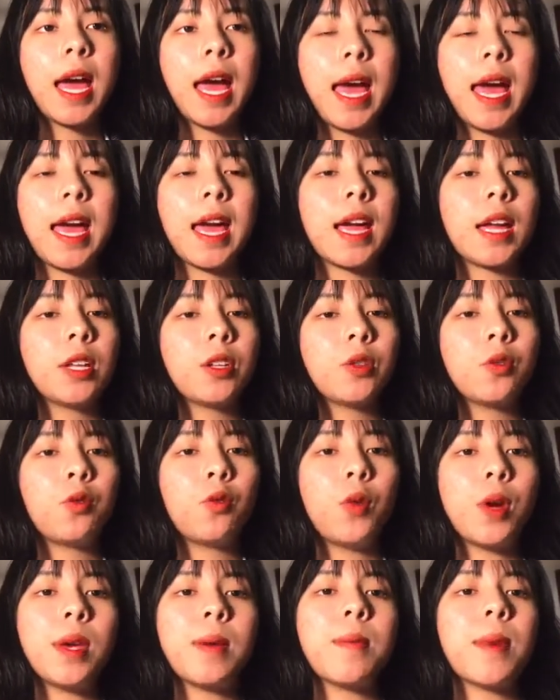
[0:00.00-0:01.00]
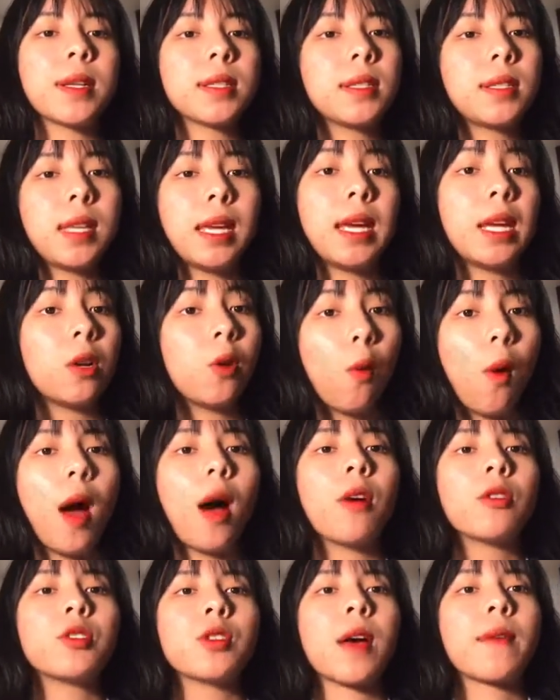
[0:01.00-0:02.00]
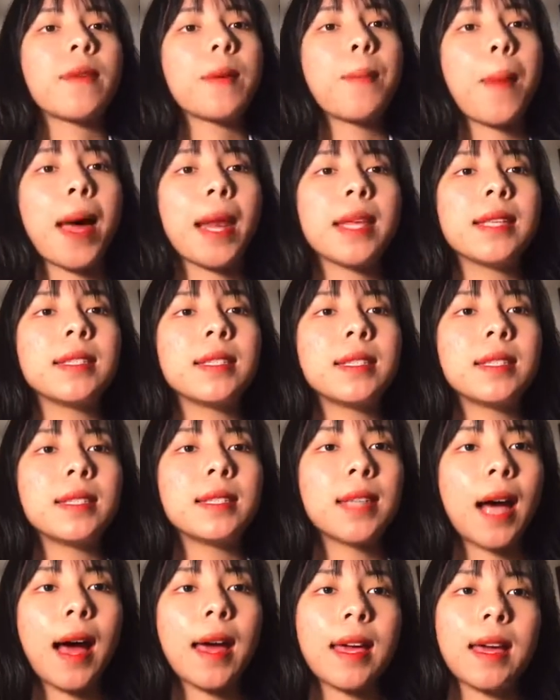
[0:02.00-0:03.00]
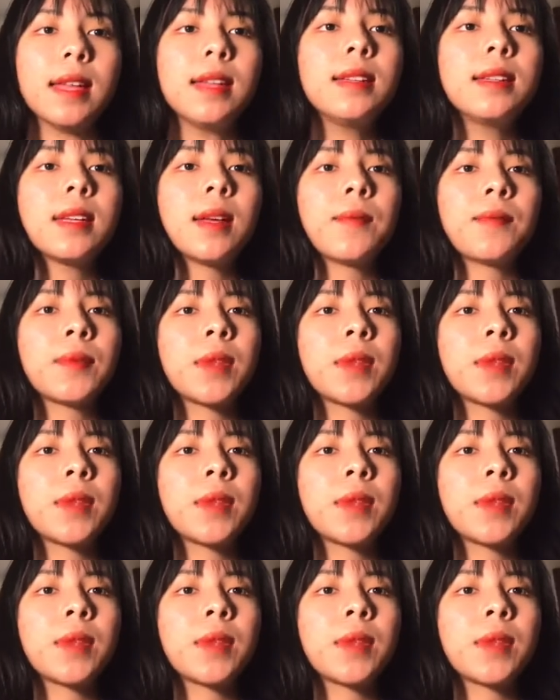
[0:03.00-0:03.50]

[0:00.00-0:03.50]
And we must eat well to have a balanced diet.